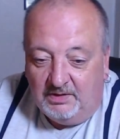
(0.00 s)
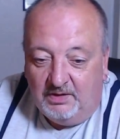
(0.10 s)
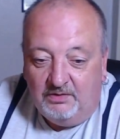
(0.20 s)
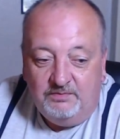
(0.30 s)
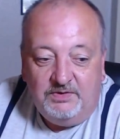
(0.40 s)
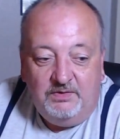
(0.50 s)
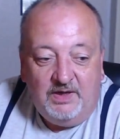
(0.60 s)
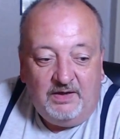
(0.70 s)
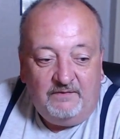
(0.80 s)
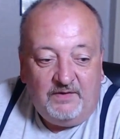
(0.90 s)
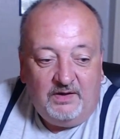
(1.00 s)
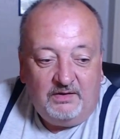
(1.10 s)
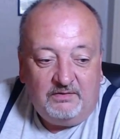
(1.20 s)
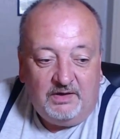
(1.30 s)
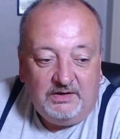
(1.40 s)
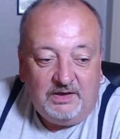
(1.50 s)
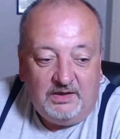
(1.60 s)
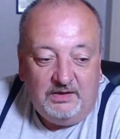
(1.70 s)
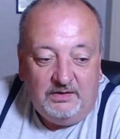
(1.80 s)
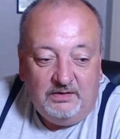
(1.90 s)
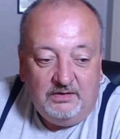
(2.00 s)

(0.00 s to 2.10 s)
hope you have a great day,